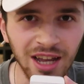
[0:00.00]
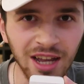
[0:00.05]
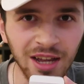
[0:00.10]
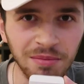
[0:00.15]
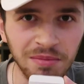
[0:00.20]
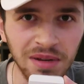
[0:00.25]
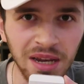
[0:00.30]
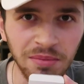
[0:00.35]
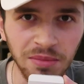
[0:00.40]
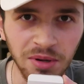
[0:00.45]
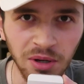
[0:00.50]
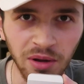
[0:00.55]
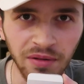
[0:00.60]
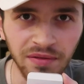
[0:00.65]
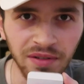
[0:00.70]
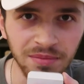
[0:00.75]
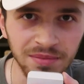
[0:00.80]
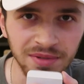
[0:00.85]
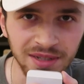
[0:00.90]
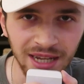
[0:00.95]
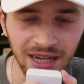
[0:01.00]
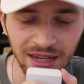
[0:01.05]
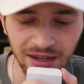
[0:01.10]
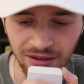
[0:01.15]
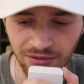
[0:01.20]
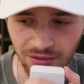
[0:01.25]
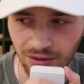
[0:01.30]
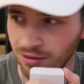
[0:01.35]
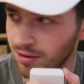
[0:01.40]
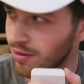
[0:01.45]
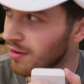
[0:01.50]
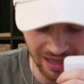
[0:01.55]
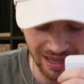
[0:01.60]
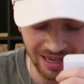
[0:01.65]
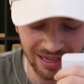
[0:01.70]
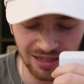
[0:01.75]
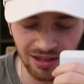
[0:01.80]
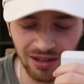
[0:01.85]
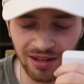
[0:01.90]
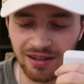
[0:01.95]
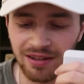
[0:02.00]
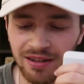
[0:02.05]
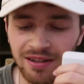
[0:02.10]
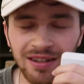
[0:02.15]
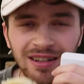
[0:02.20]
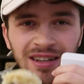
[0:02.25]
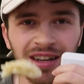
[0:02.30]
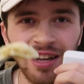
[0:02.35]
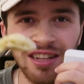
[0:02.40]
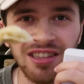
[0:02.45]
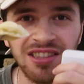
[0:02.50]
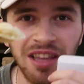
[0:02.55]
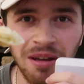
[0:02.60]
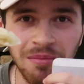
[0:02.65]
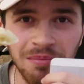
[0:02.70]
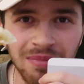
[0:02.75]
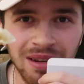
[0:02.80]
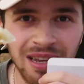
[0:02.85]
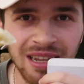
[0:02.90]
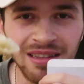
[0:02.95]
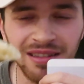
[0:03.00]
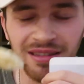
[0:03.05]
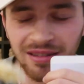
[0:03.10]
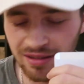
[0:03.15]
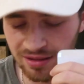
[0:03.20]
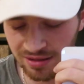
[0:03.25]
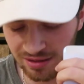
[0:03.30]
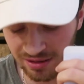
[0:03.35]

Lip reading: Let me know if I'm saying that wrong. It's like a dumpling.